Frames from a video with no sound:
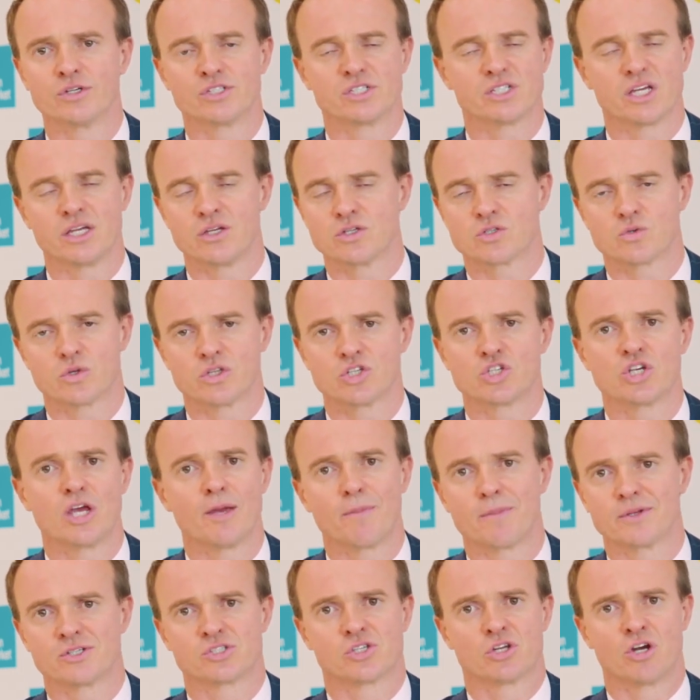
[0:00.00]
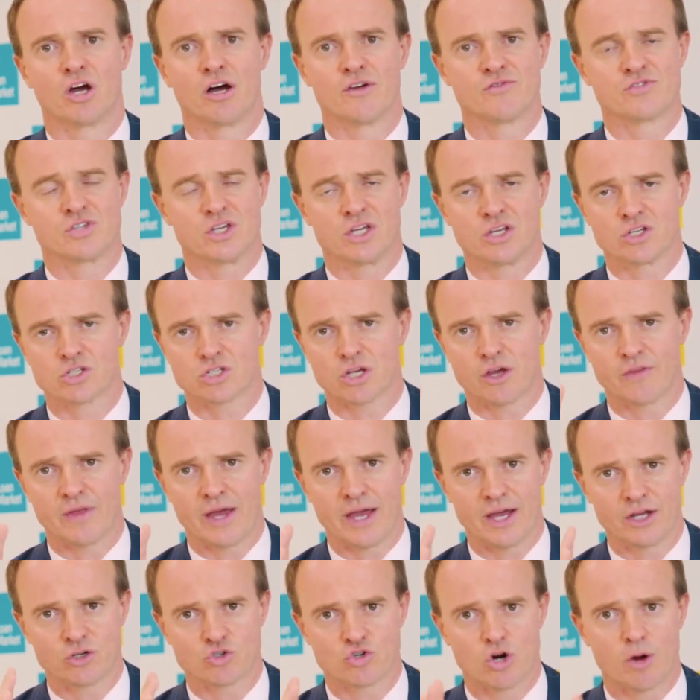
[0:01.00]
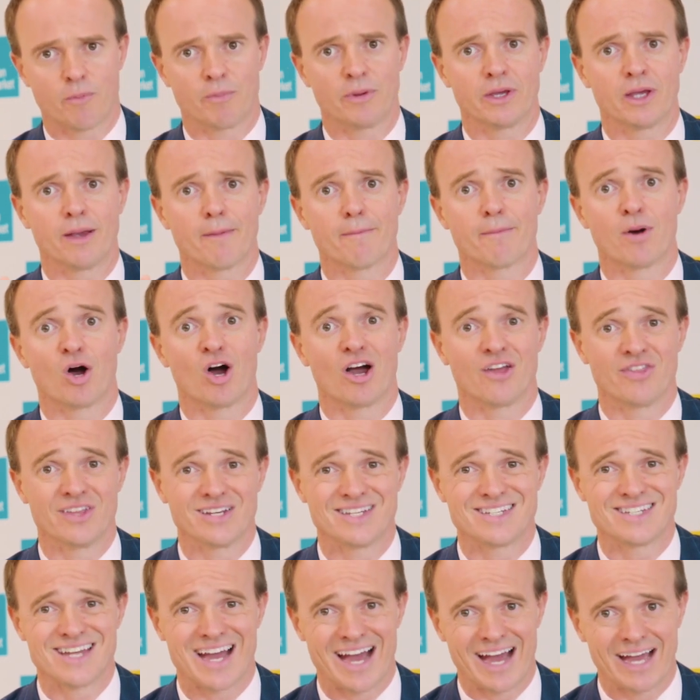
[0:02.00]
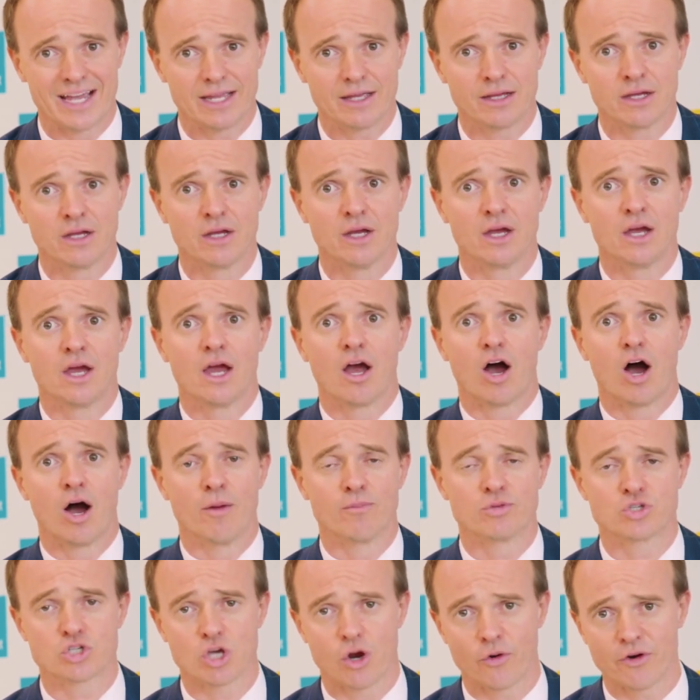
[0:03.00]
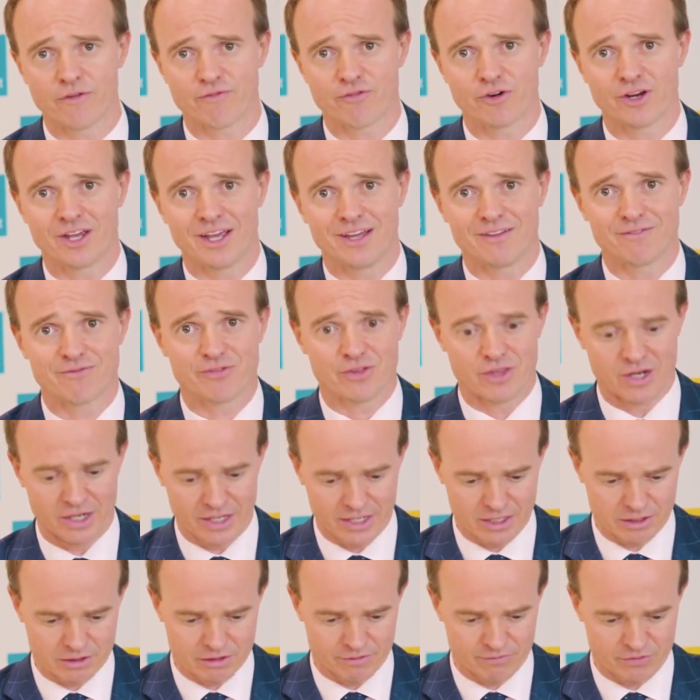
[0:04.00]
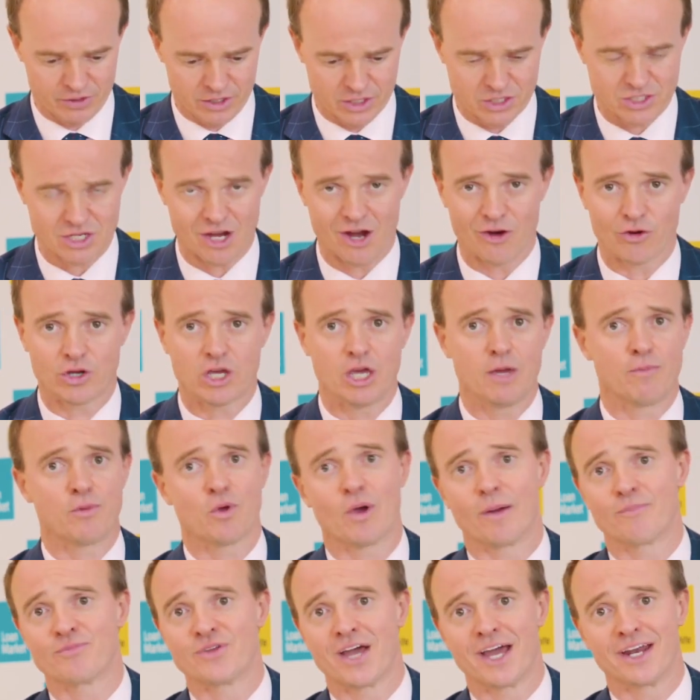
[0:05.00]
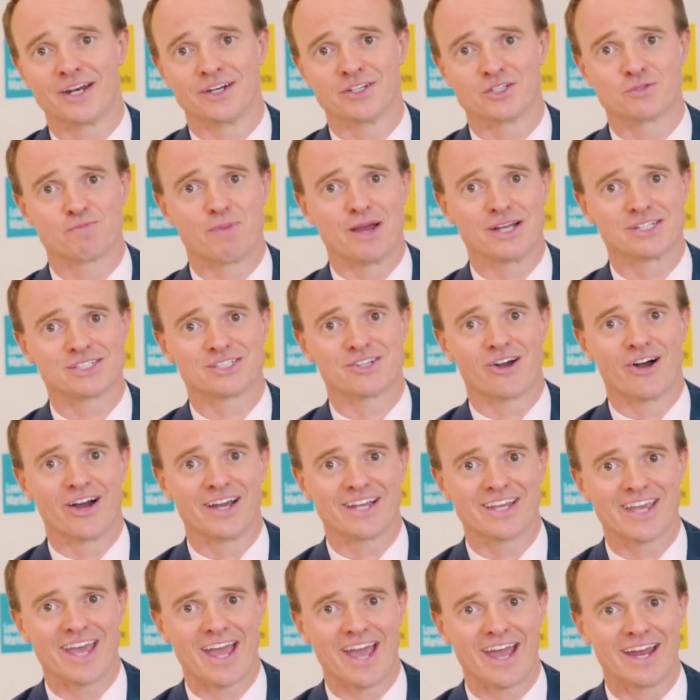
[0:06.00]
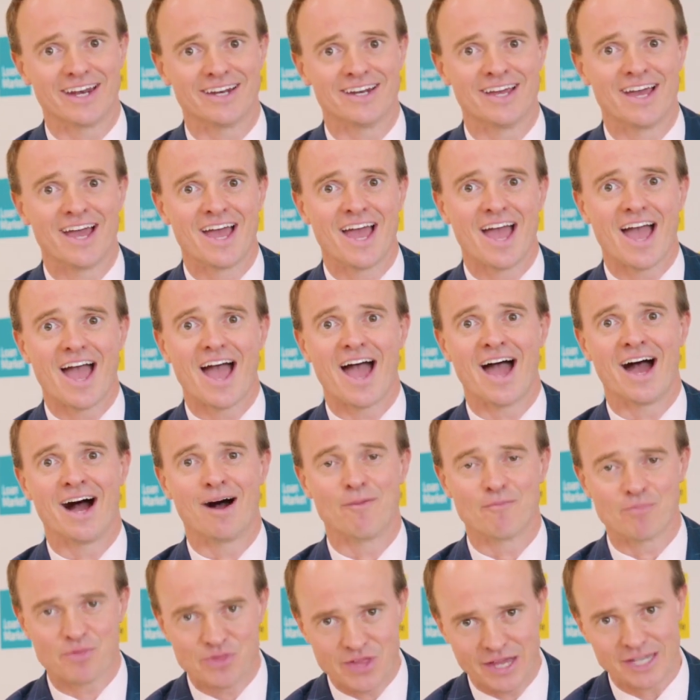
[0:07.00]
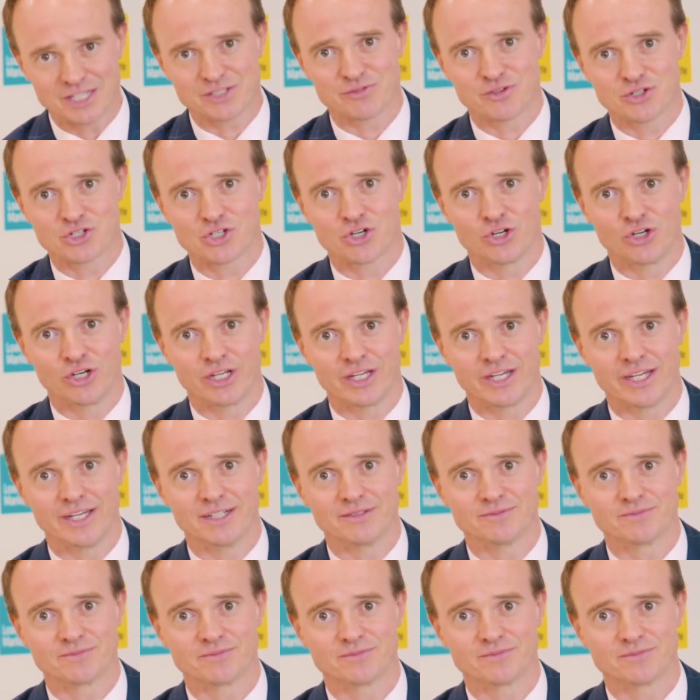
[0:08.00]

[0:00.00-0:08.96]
is the cheapest that I've seen. So they are dropping by the day. I'm sorry for the length of this. I'll keep you updated as best I can. Thanks for tuning in.